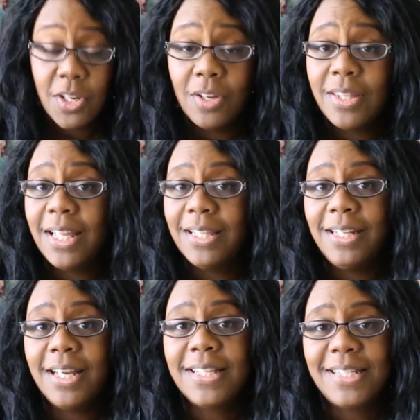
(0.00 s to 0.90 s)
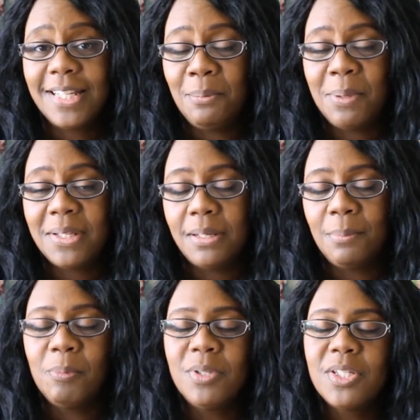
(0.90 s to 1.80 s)
So then the next thing I picked
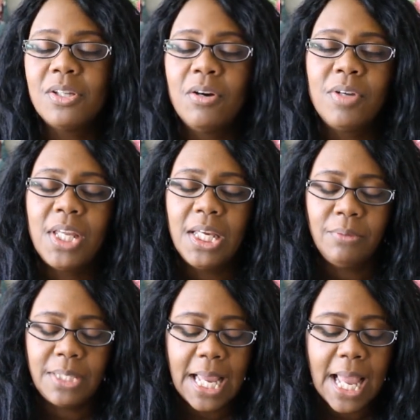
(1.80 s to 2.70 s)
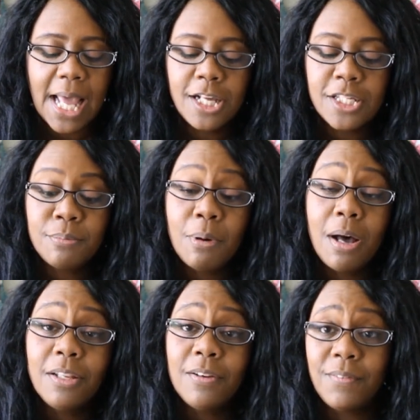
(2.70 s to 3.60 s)
up was so cute. They had a
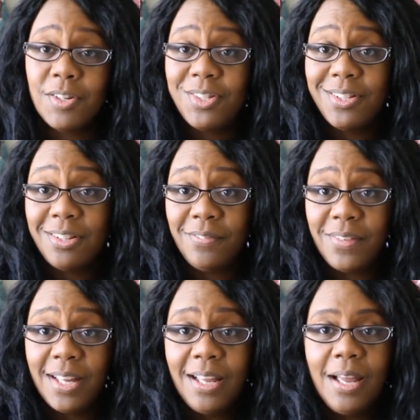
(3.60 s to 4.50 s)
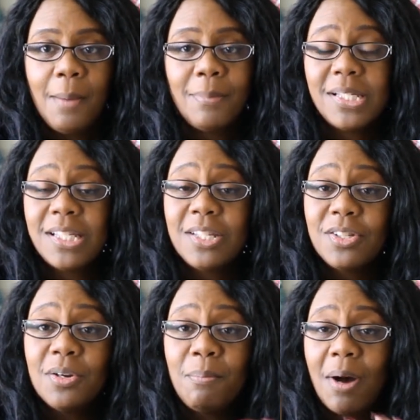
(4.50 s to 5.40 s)
smaller version of it. My
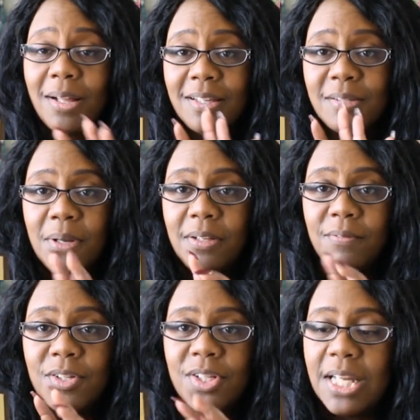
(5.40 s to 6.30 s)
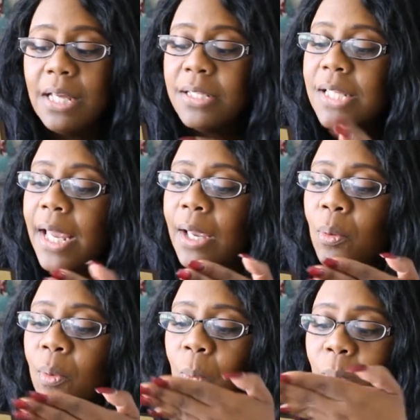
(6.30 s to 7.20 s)
sister bought the smaller version. It's
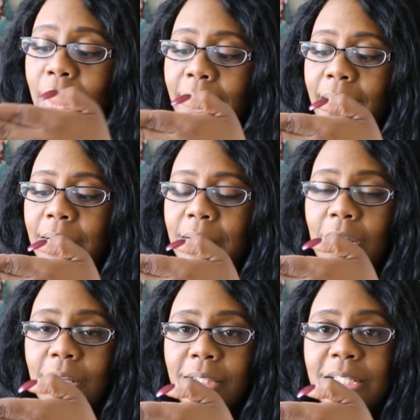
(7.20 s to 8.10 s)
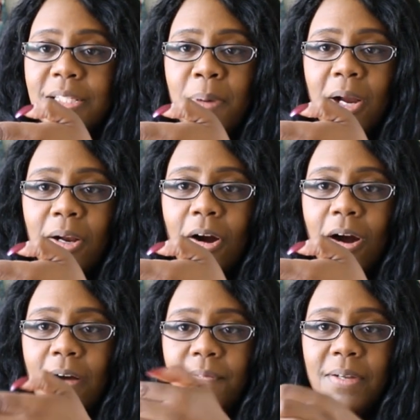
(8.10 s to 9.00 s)
like, like, cut this part
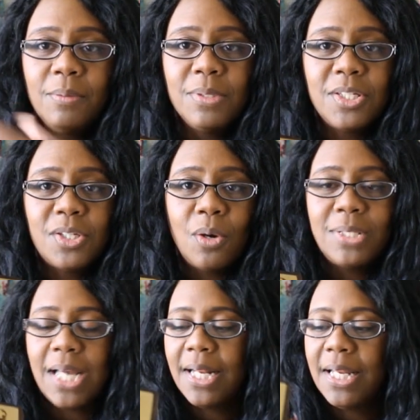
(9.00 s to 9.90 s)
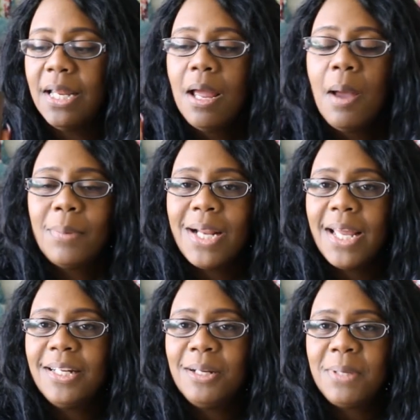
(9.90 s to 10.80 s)
off, and it was so tiny, but
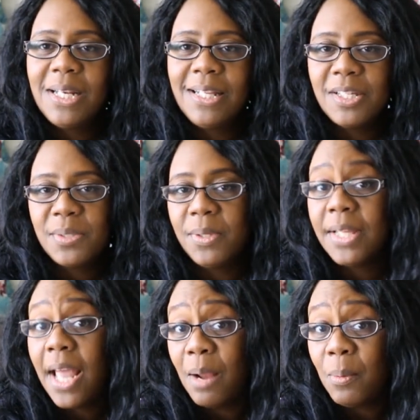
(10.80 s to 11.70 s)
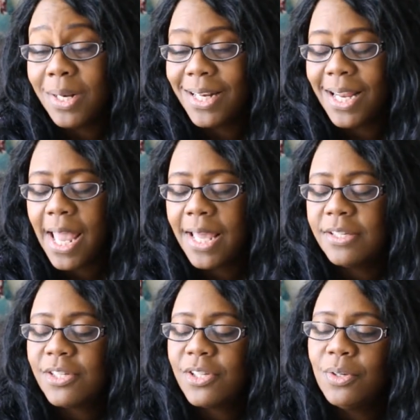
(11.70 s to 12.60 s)
I ended up getting this one. They had one in a
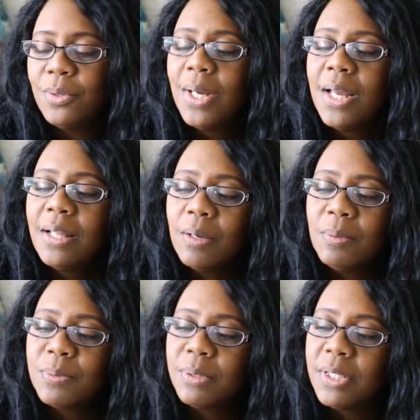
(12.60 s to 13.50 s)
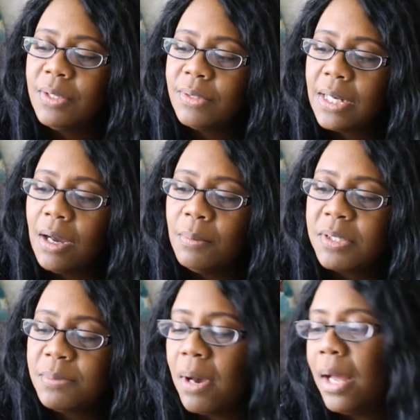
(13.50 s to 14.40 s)
case too that was really cute that I
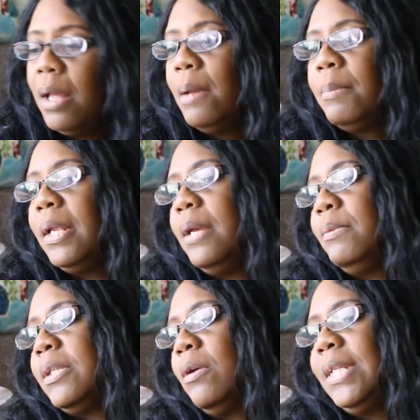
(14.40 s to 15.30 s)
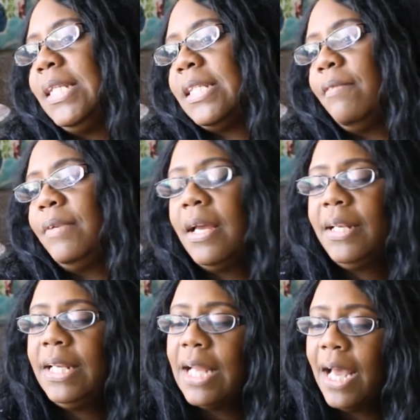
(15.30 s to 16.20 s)
almost bought, but it was only seven
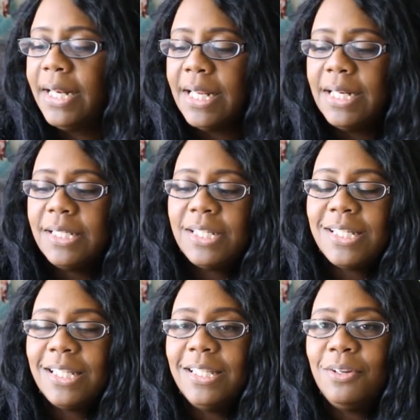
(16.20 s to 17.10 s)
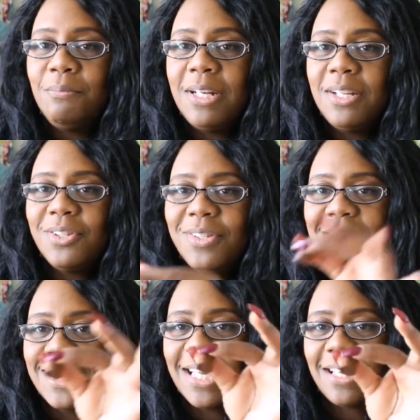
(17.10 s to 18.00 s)
ninety-nine, and it's just a little miniature
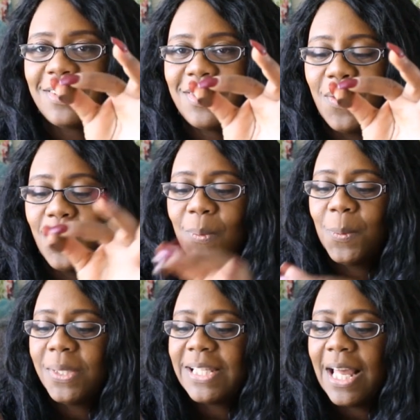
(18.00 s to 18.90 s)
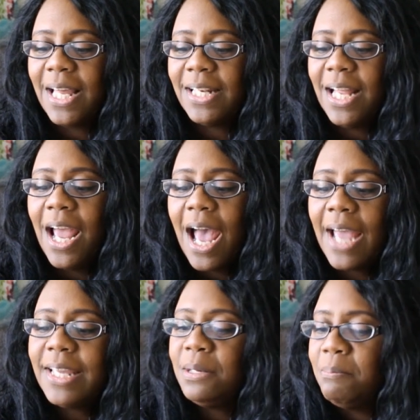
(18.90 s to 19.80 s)
tic-tac-toe set.
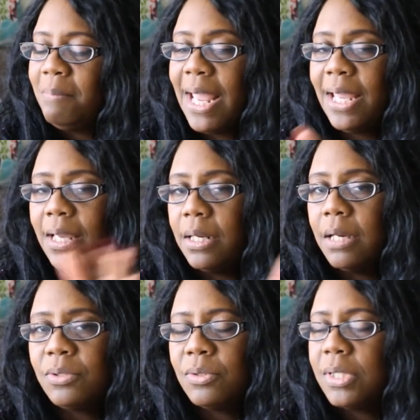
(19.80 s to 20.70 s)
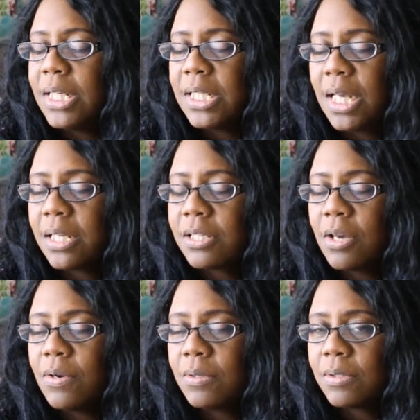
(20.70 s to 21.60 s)
I could make an outdoor
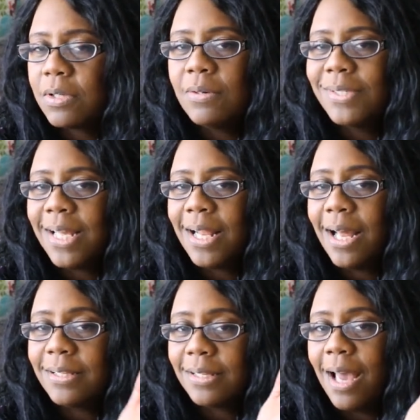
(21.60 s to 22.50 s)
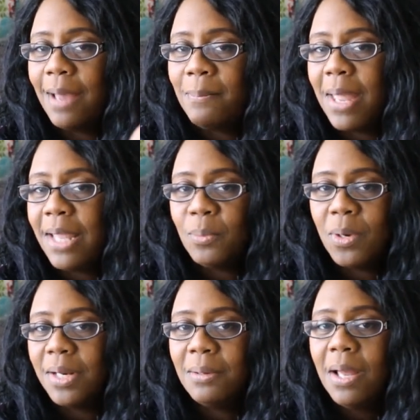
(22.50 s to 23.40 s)
tic-tac-toe set. I made
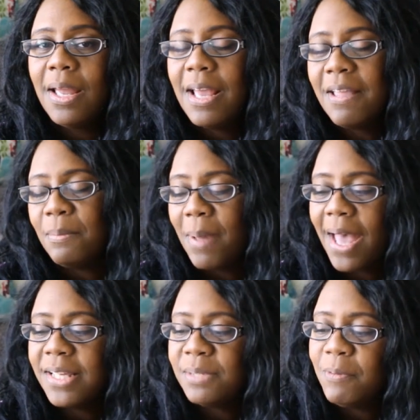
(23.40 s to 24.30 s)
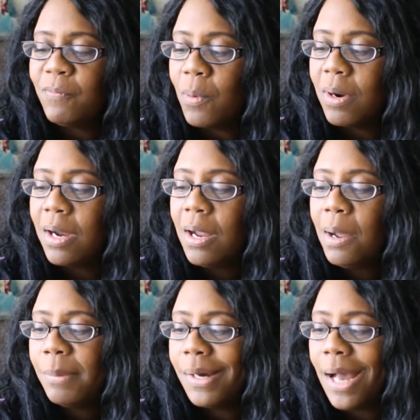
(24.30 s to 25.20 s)
one in the past before,
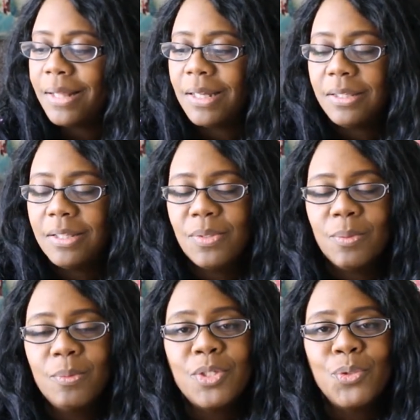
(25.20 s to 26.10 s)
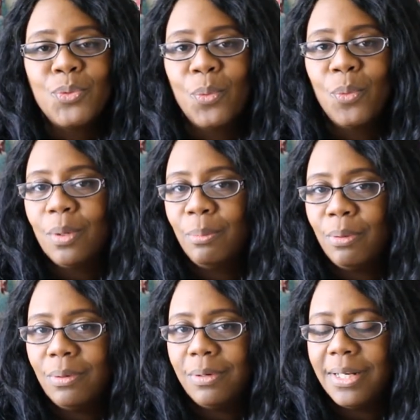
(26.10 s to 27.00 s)
but I thought this one was
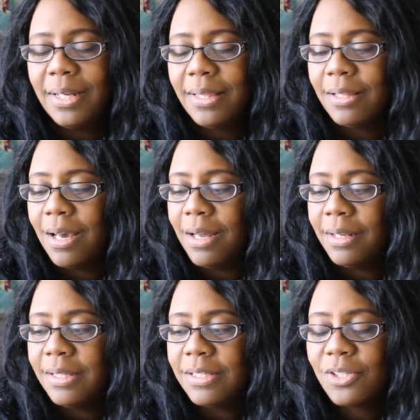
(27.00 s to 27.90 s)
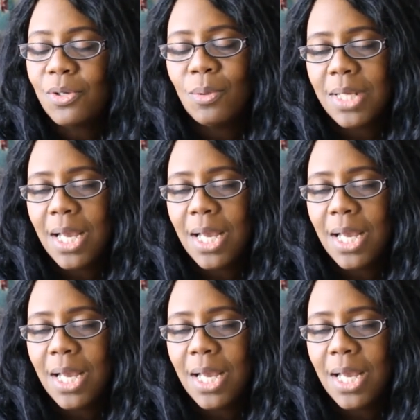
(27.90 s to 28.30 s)
adorable, and I thought it's so